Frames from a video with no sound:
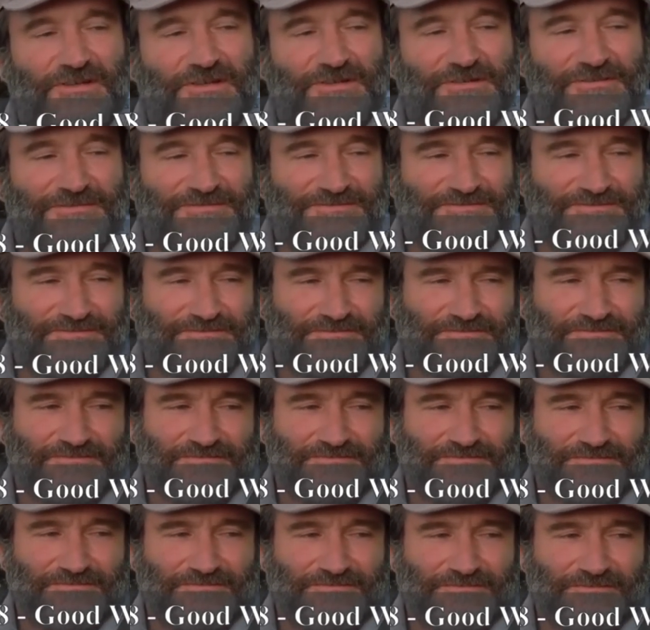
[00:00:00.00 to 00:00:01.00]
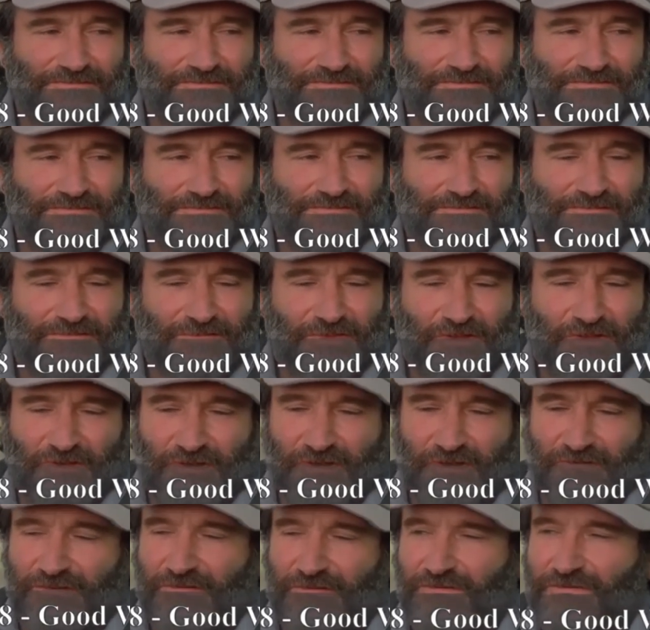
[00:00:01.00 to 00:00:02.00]
kid.
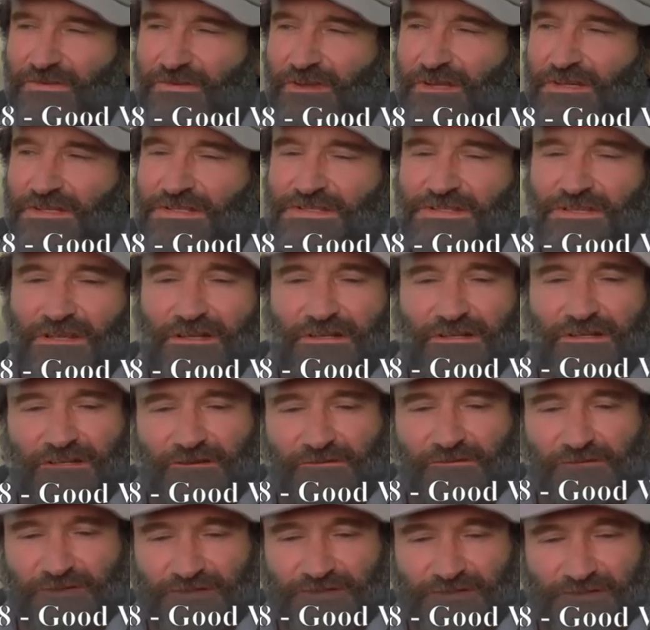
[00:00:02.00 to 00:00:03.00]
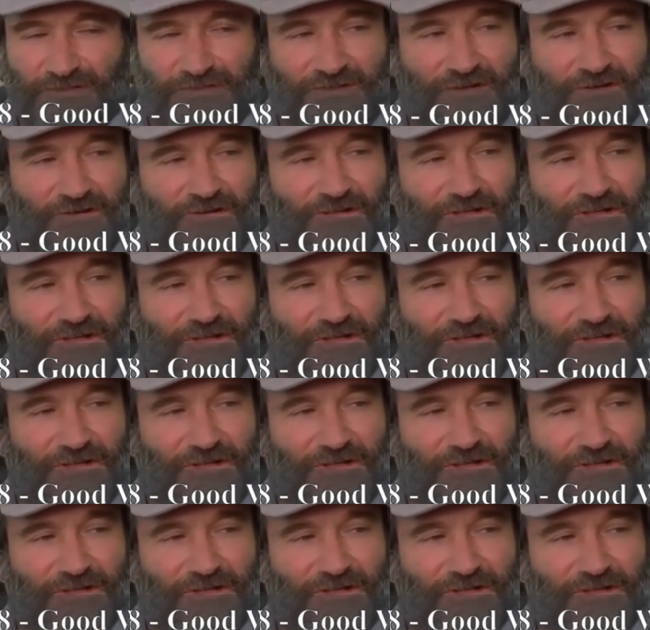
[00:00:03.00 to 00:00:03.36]
You don't have the faintest idea what you're